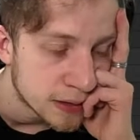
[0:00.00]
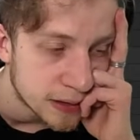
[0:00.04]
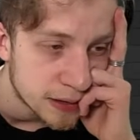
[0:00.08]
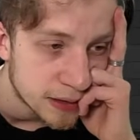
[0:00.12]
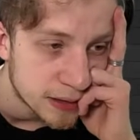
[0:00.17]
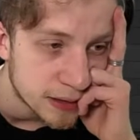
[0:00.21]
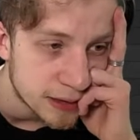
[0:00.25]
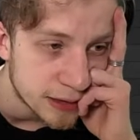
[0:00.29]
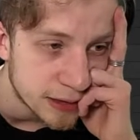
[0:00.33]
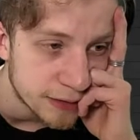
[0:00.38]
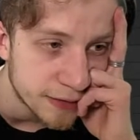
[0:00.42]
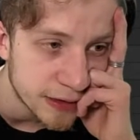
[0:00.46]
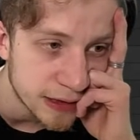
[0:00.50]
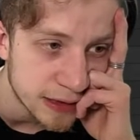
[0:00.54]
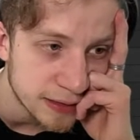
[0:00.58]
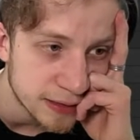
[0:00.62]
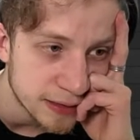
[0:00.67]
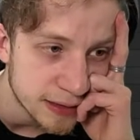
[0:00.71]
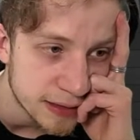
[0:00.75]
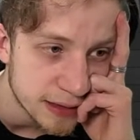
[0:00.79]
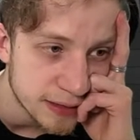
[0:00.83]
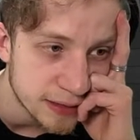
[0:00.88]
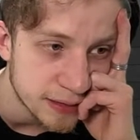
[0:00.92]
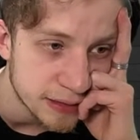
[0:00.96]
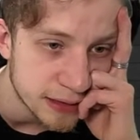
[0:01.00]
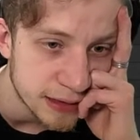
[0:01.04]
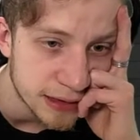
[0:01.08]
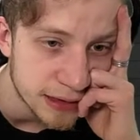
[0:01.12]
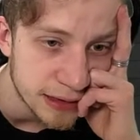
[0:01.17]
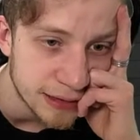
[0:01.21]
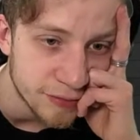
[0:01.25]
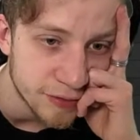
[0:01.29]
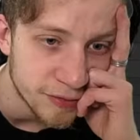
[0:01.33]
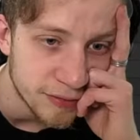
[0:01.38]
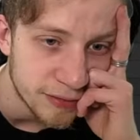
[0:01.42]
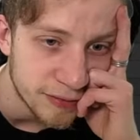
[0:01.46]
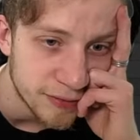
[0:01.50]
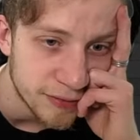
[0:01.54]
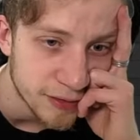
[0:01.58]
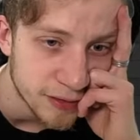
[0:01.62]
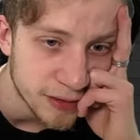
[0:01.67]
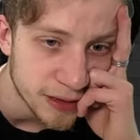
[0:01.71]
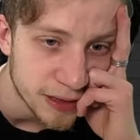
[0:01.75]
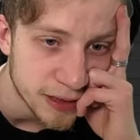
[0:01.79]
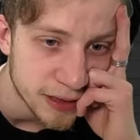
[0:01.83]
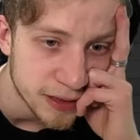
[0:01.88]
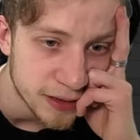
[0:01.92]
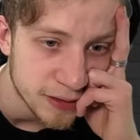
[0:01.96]
I think that's exactly what we want.
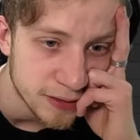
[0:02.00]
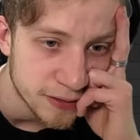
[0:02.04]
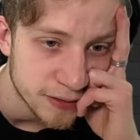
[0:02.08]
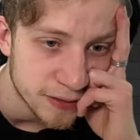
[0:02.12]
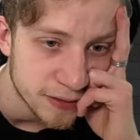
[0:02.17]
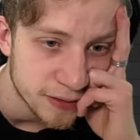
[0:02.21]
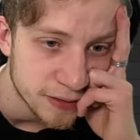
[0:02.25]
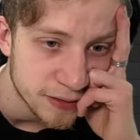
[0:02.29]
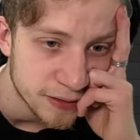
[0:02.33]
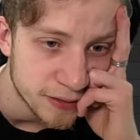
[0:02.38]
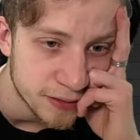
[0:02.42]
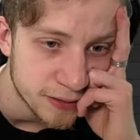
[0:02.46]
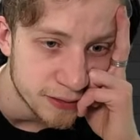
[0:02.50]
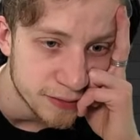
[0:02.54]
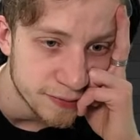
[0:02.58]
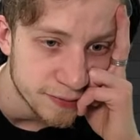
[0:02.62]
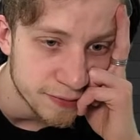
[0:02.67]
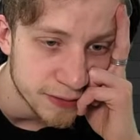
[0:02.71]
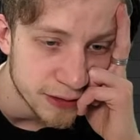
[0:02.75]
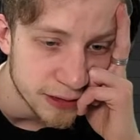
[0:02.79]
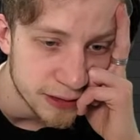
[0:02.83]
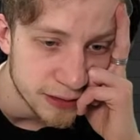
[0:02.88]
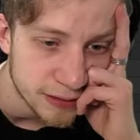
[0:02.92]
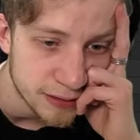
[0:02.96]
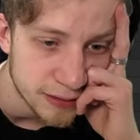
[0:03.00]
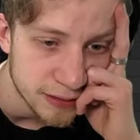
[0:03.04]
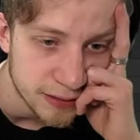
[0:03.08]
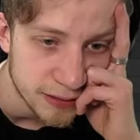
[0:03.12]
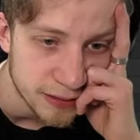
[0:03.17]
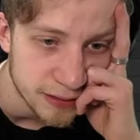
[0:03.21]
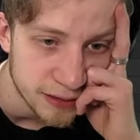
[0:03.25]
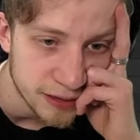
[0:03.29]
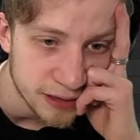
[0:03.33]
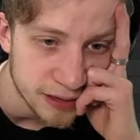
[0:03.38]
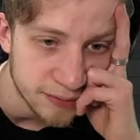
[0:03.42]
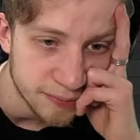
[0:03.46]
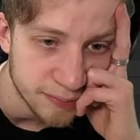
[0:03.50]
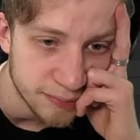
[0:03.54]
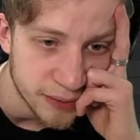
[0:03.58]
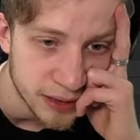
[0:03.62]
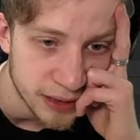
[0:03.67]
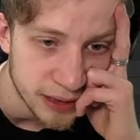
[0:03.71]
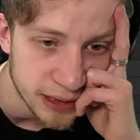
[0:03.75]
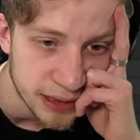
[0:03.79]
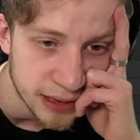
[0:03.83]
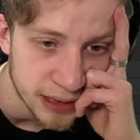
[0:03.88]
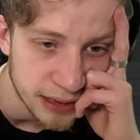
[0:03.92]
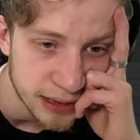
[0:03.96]
I just don't think it's actually
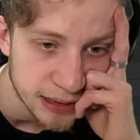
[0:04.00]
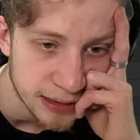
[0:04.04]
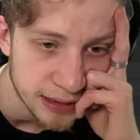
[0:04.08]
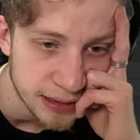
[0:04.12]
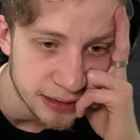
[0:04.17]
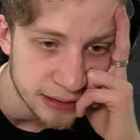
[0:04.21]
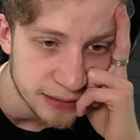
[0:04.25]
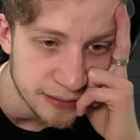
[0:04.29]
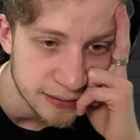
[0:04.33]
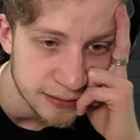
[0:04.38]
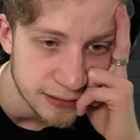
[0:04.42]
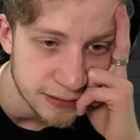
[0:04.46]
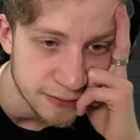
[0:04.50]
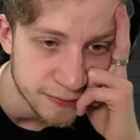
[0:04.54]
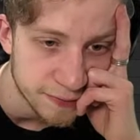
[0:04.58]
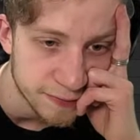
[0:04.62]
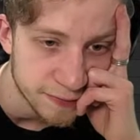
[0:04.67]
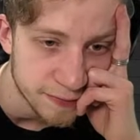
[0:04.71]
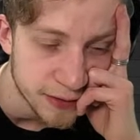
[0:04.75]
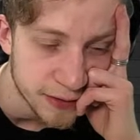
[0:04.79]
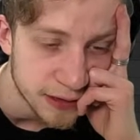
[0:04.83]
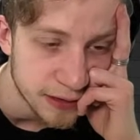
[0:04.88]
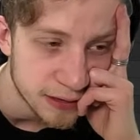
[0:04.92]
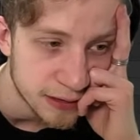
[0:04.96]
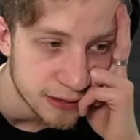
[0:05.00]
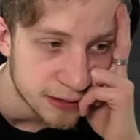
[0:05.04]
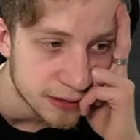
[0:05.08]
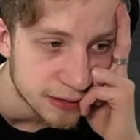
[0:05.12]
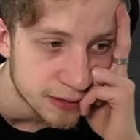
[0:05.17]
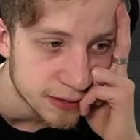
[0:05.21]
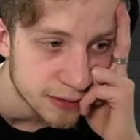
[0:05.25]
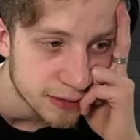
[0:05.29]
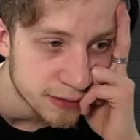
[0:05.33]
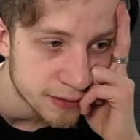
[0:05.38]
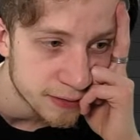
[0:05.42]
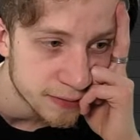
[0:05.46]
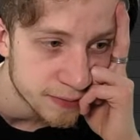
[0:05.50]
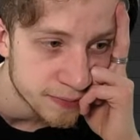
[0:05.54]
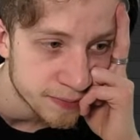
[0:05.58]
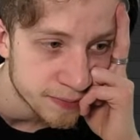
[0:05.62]
applying it as I think it does.